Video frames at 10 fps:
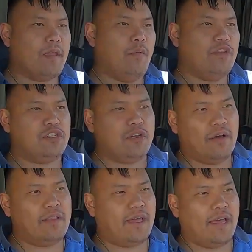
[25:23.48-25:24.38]
what you
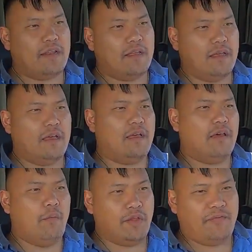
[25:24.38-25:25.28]
call that
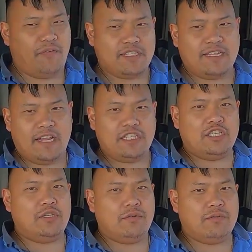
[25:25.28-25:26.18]
when you first get
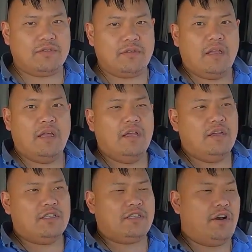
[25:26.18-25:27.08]
into
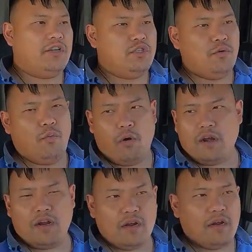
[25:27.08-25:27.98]
starting to work,